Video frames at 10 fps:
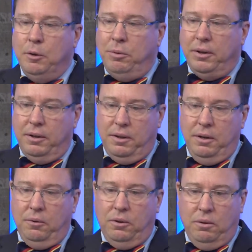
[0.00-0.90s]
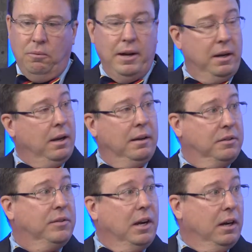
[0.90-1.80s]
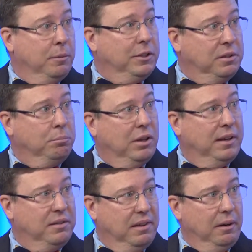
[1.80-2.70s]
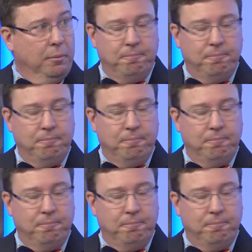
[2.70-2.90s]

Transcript: But the right kinds of documents in place there.